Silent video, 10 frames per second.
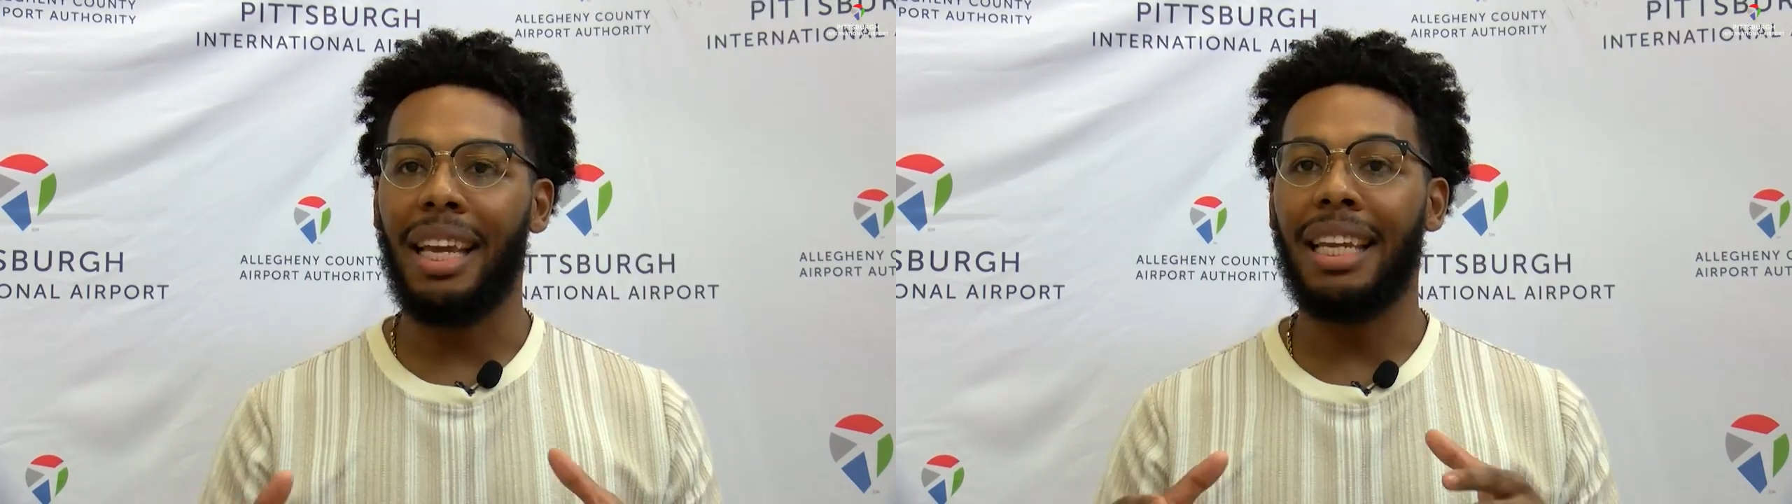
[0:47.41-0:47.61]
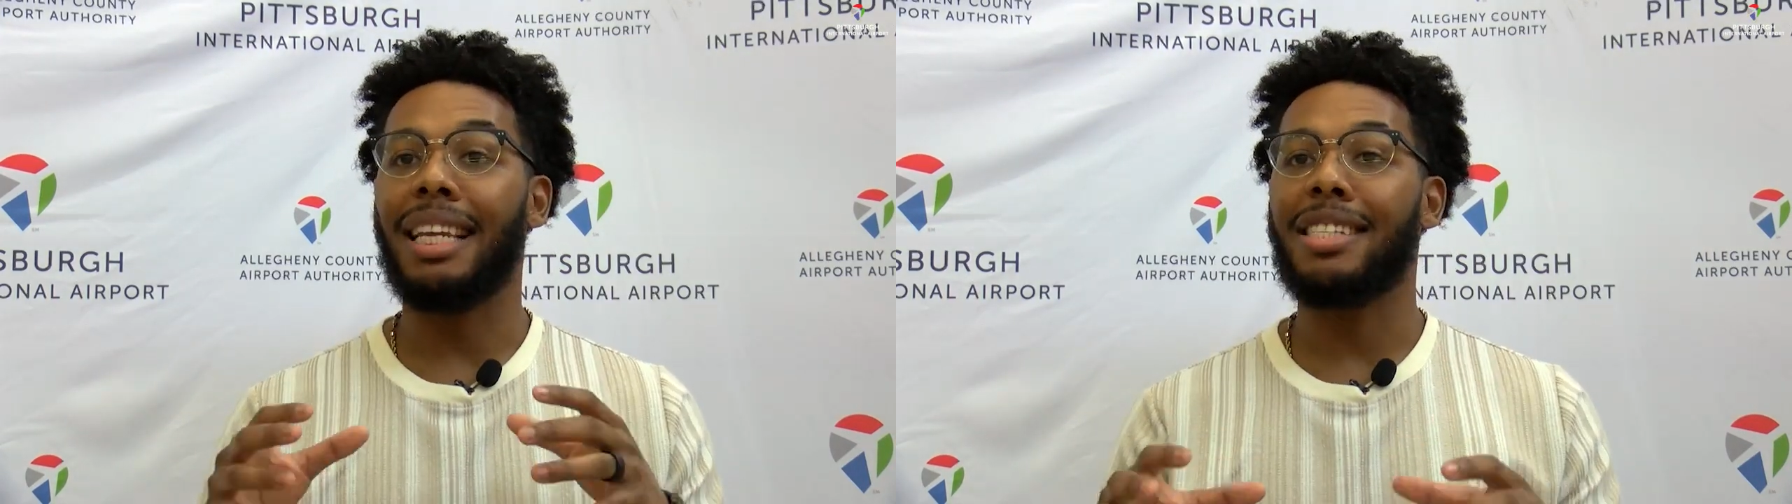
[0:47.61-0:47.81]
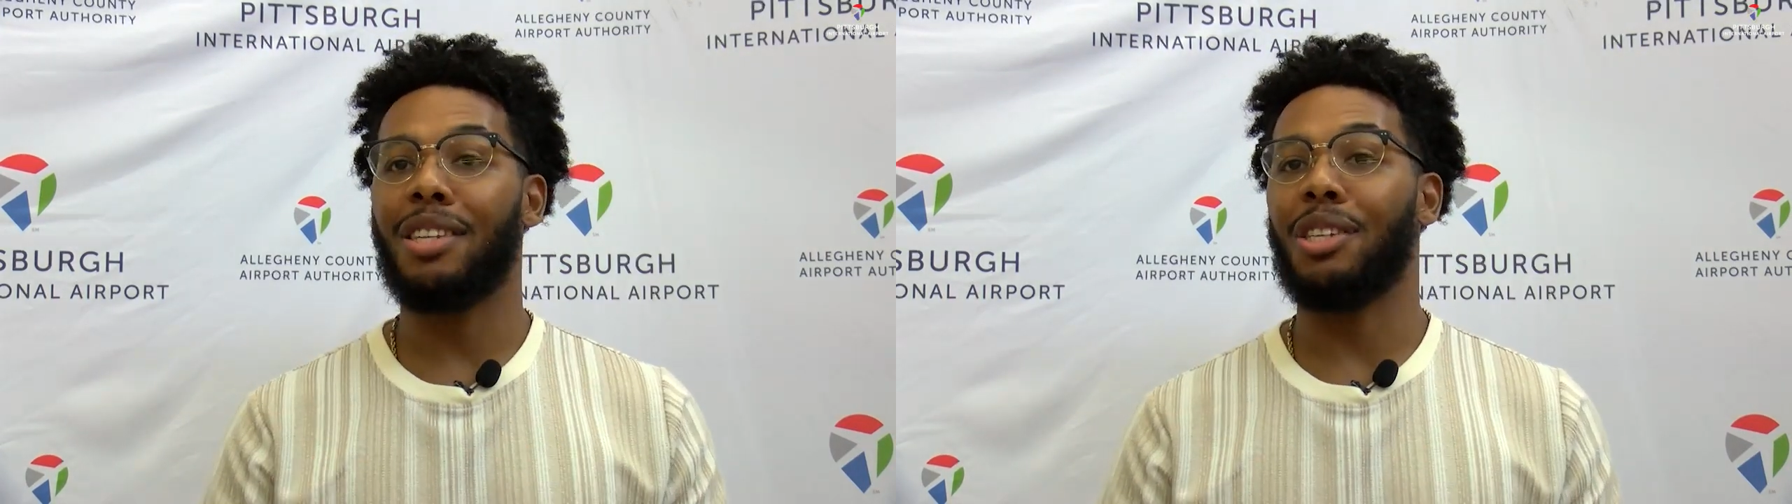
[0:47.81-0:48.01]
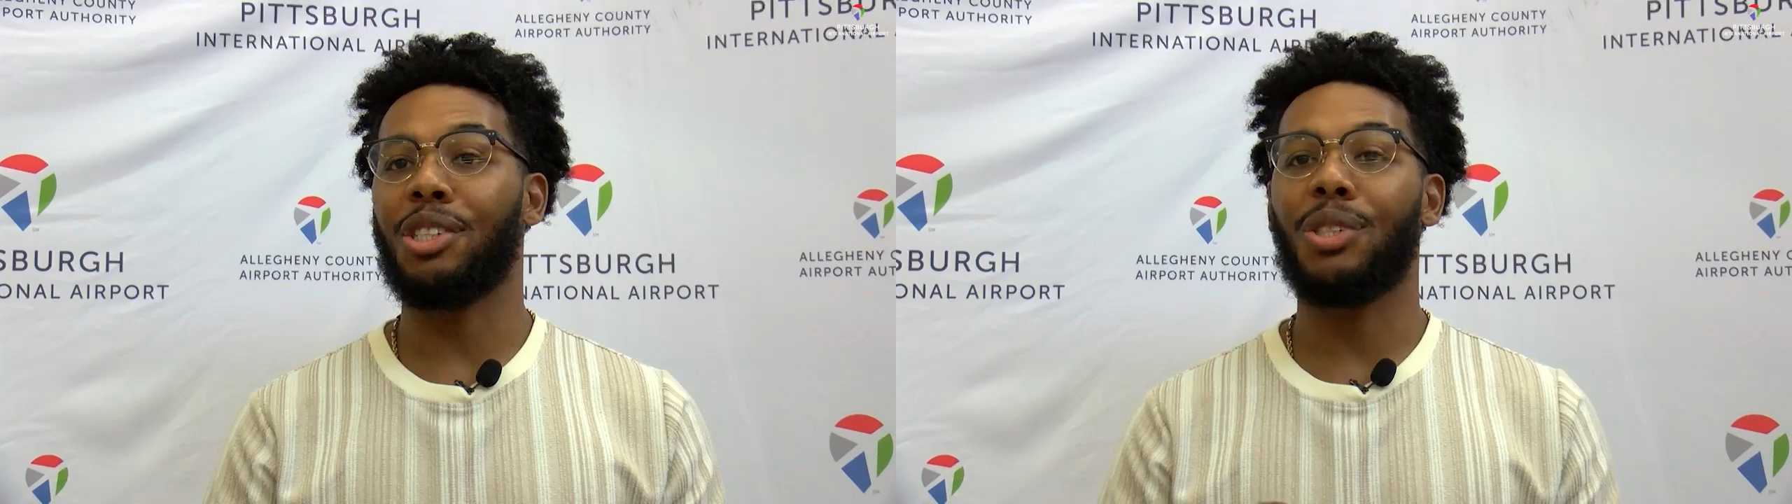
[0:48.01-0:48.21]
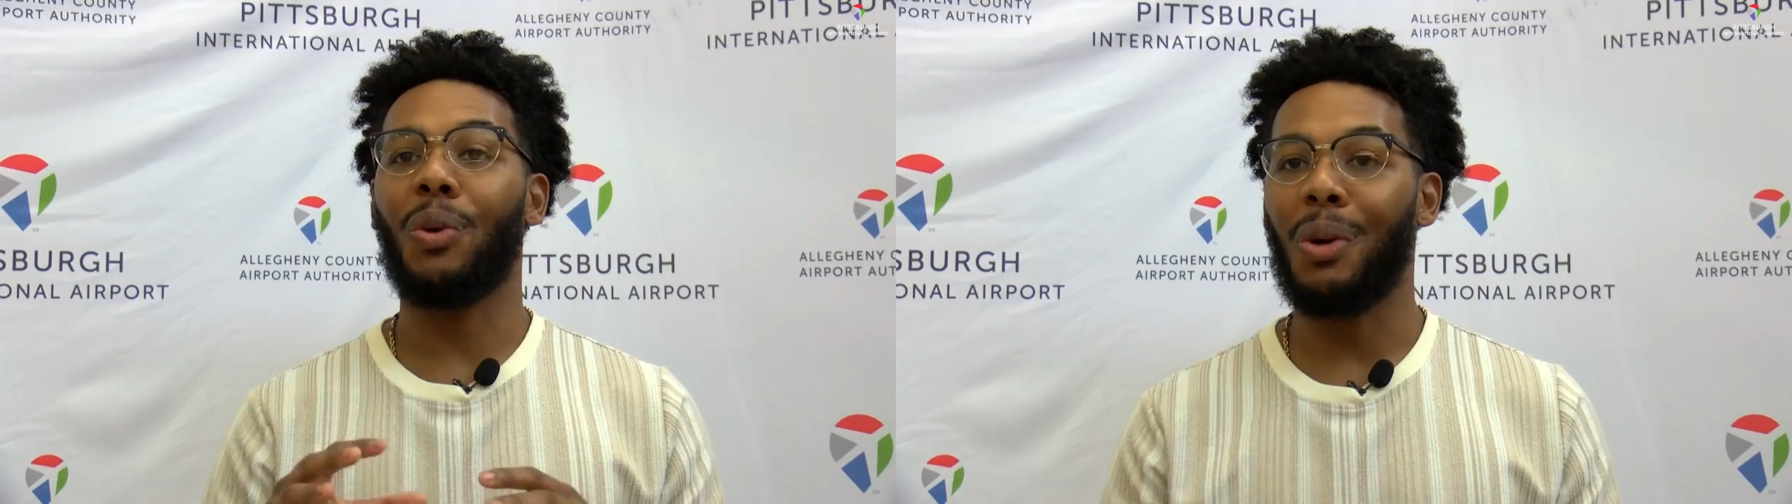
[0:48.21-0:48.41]
and listen to the
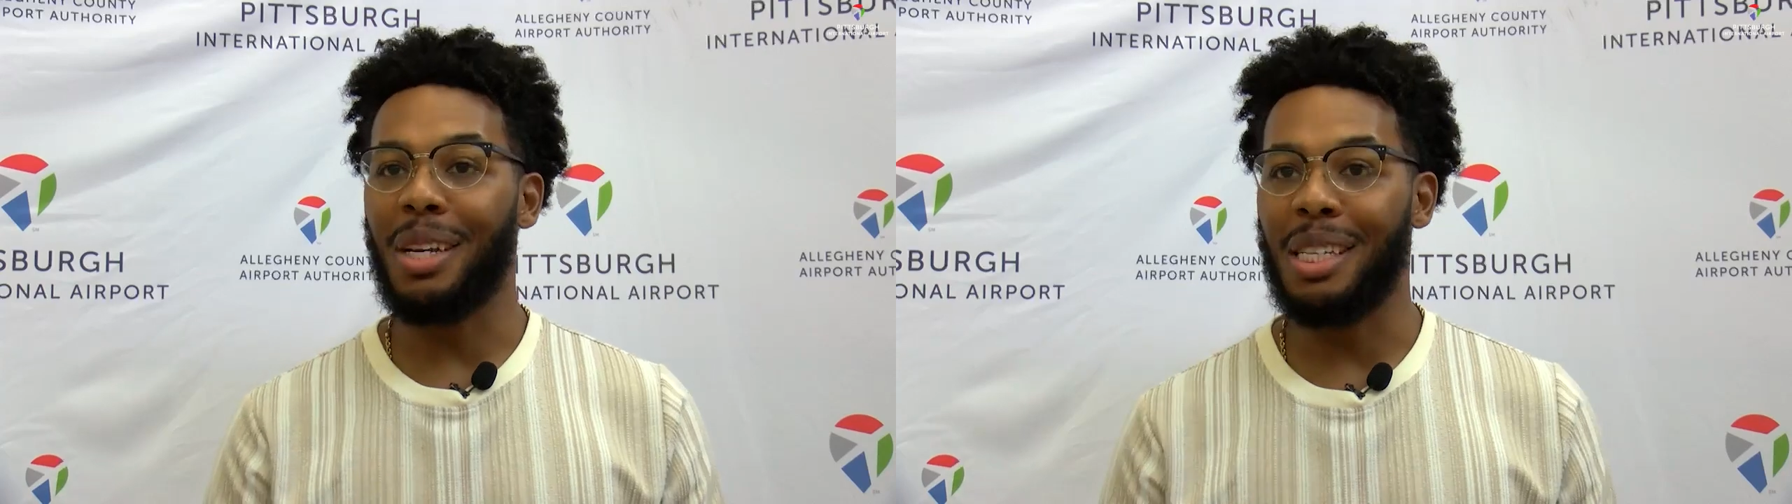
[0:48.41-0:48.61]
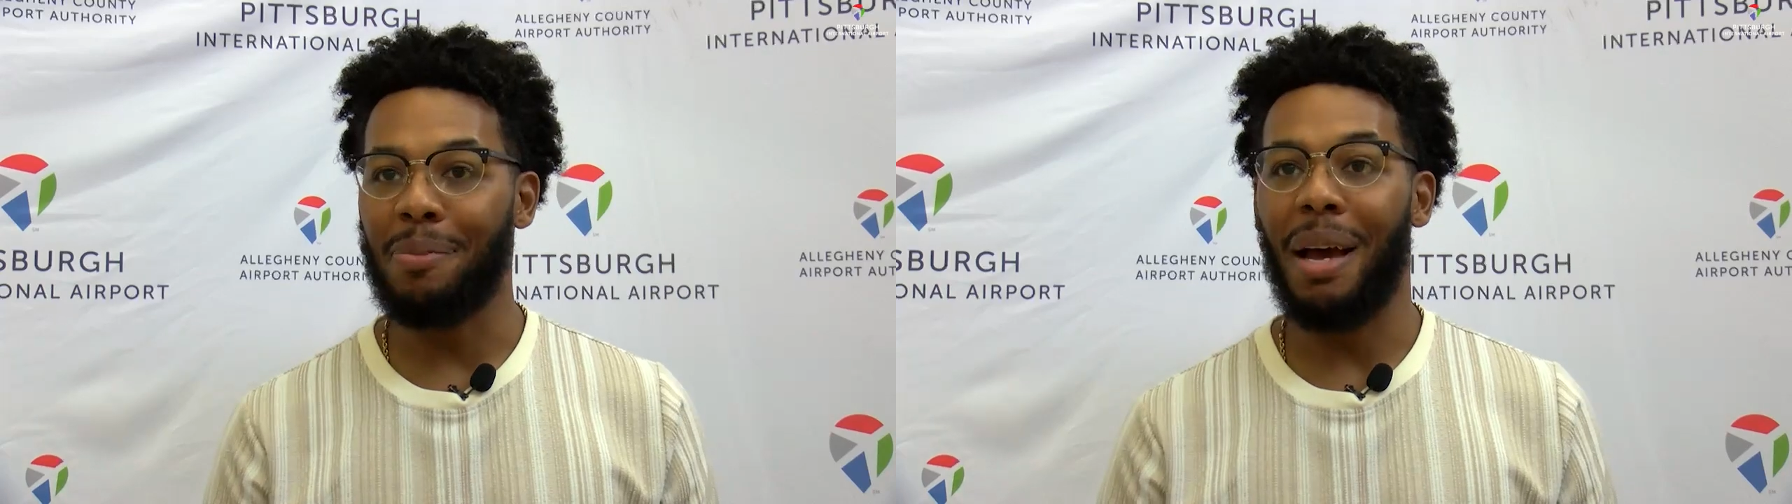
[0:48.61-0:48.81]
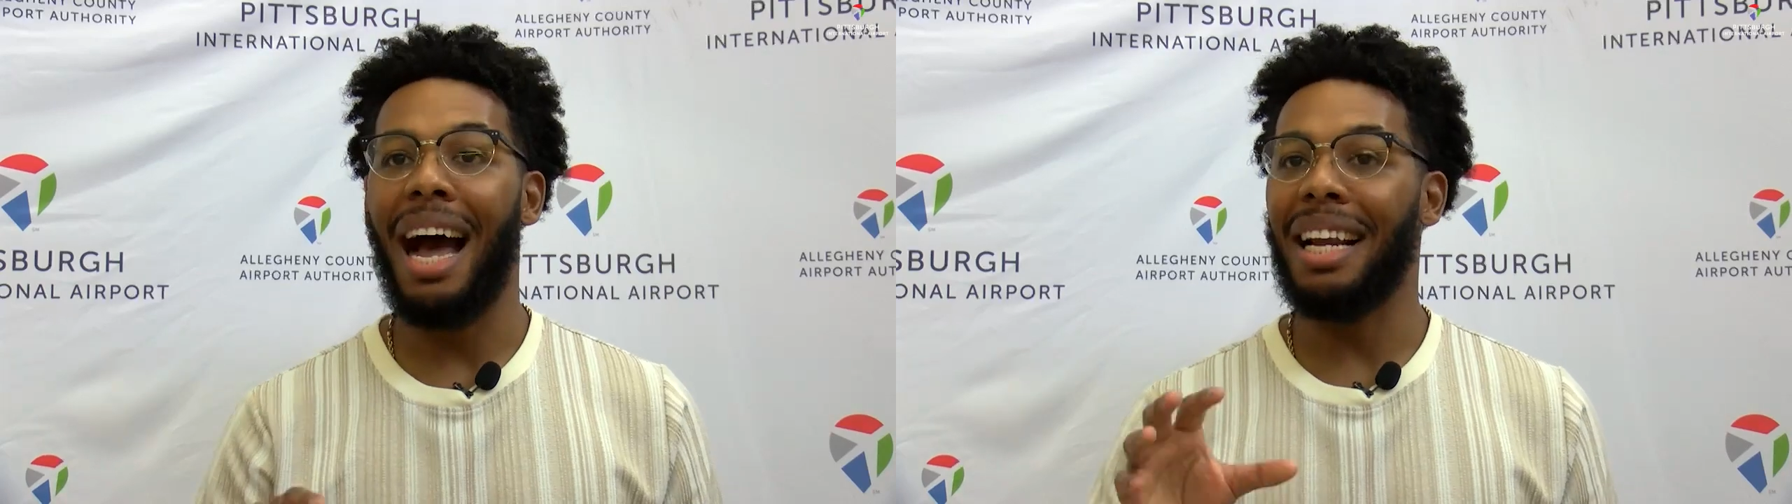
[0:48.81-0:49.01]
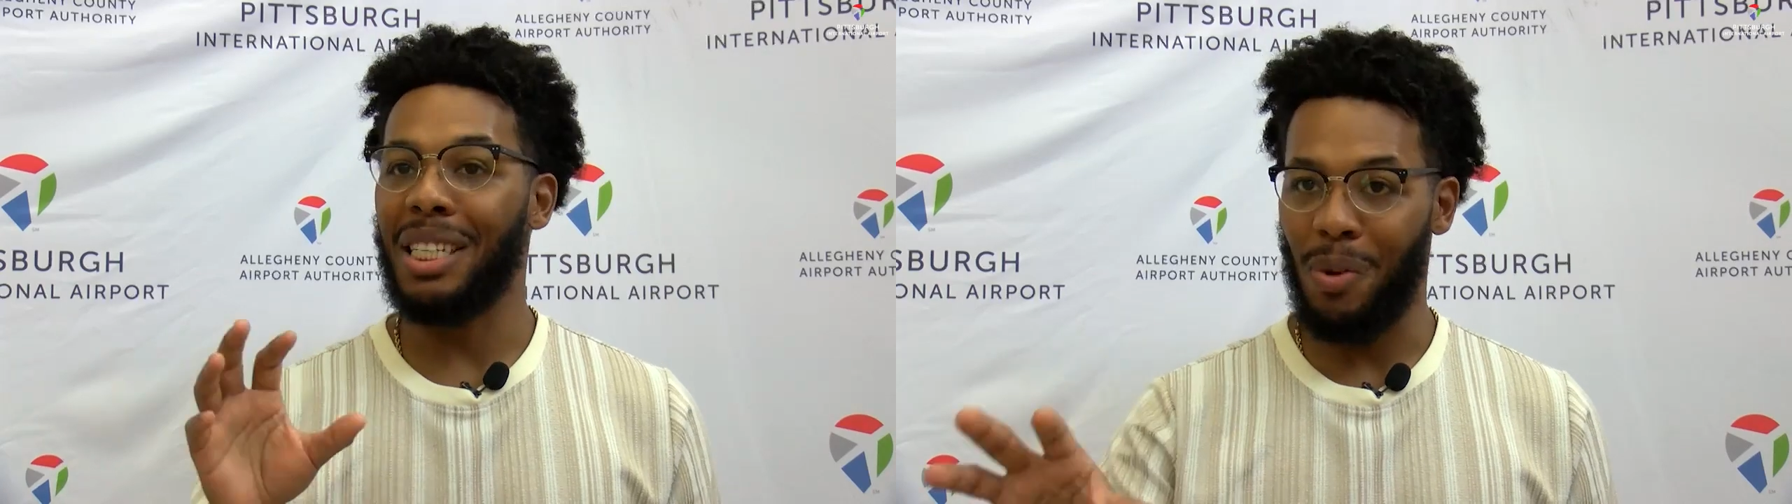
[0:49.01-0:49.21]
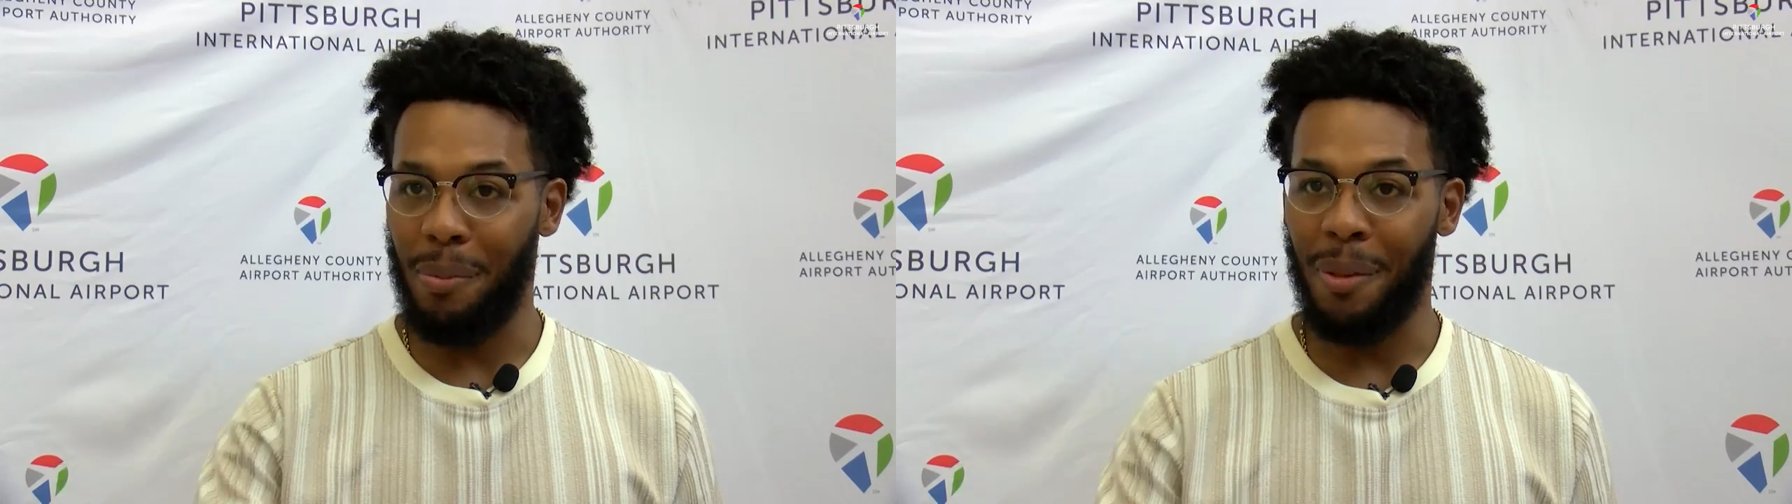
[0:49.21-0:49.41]
stories behind
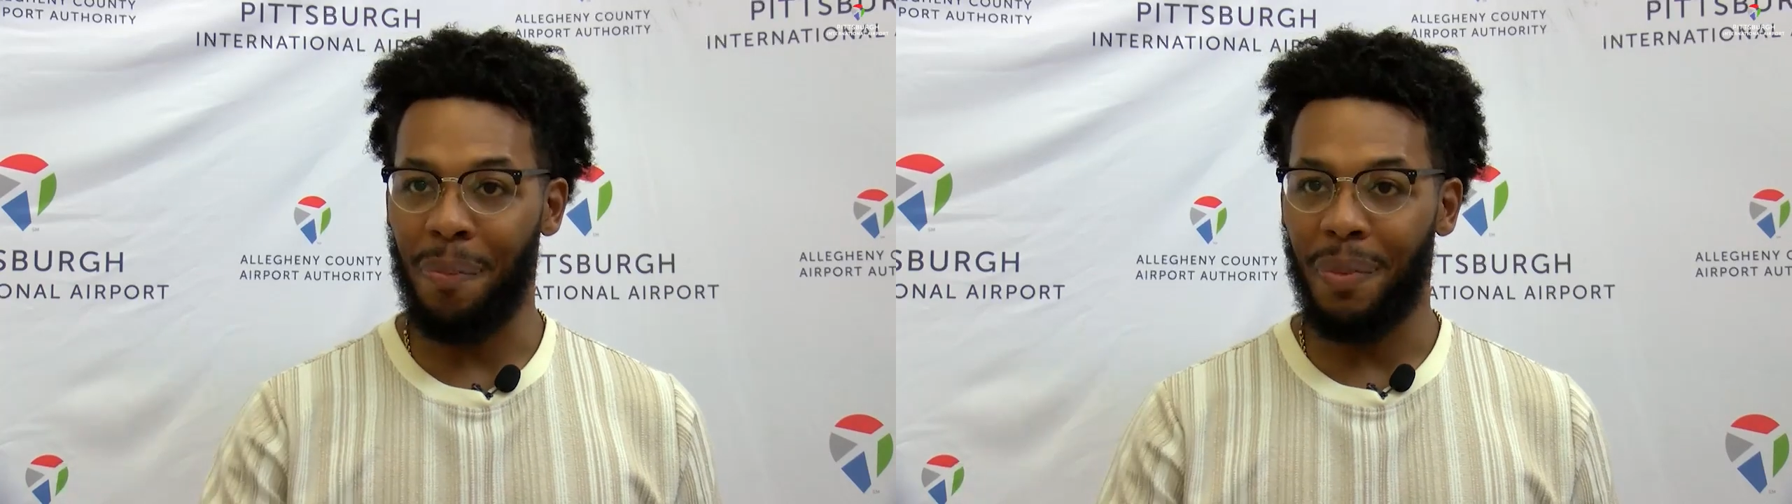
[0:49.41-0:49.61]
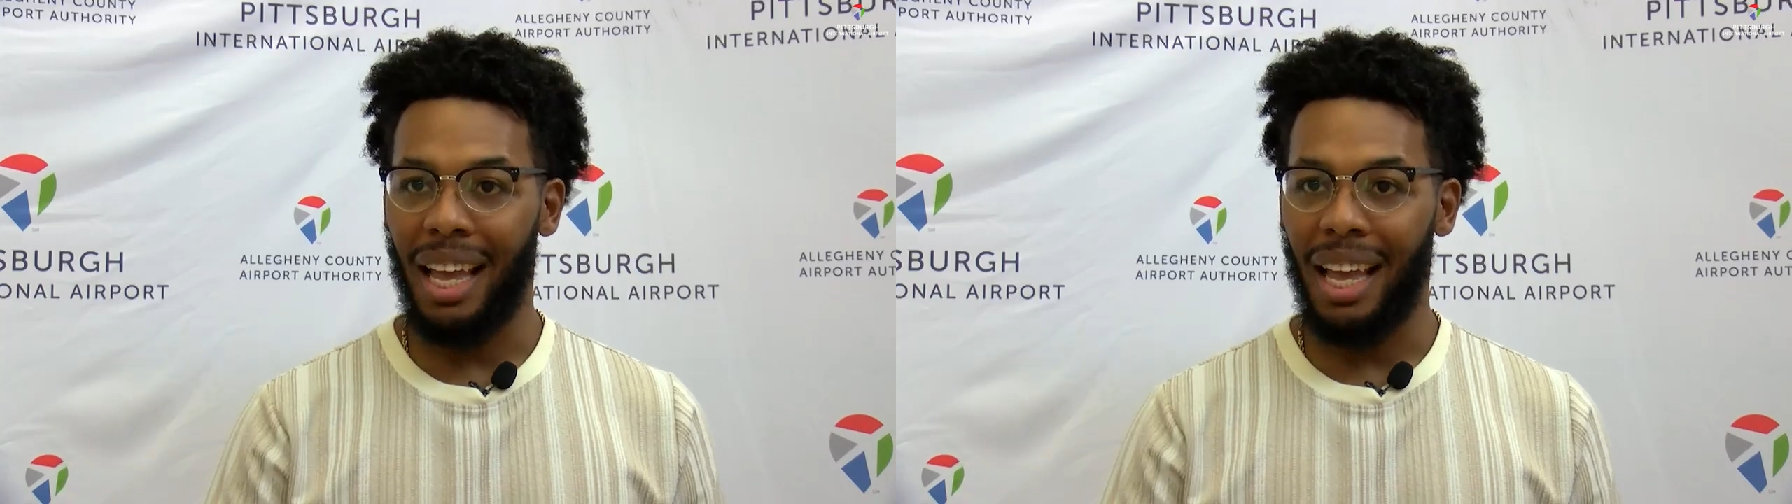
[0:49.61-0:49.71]
these women.